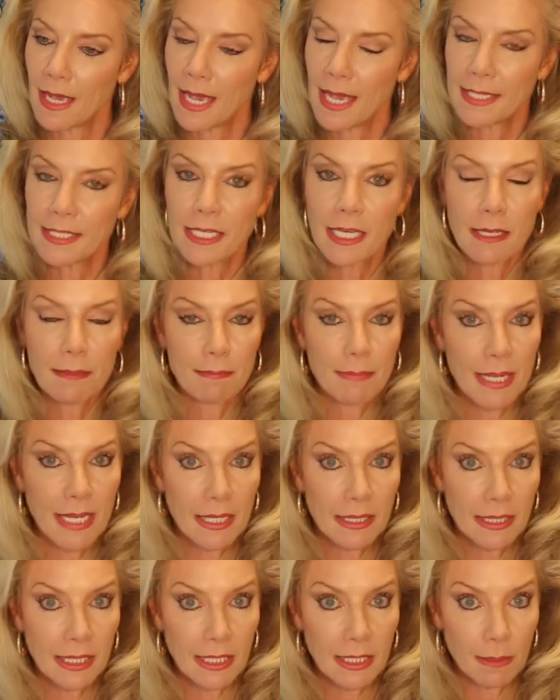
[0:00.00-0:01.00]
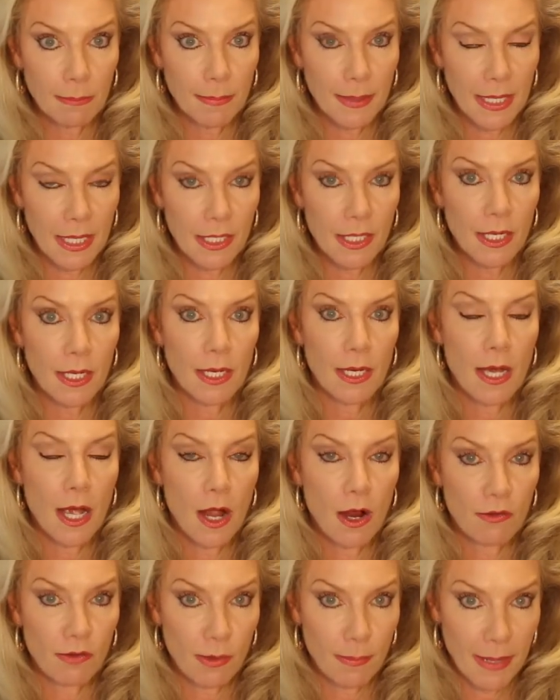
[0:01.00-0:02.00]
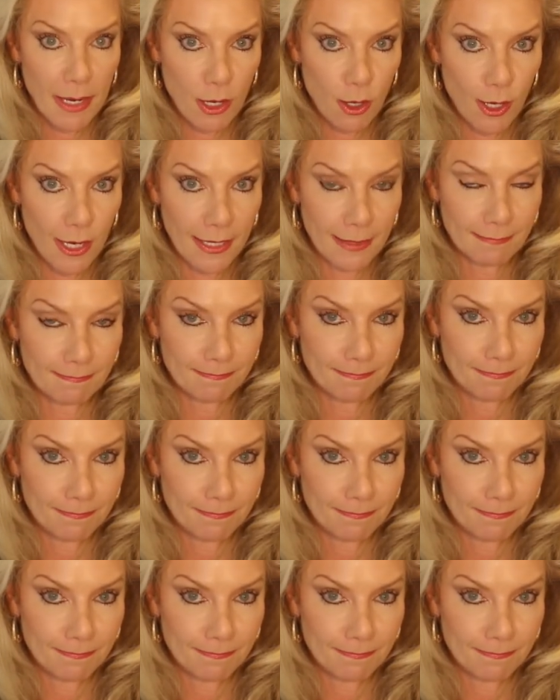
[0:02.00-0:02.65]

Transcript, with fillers: and can be a little bit overbearing.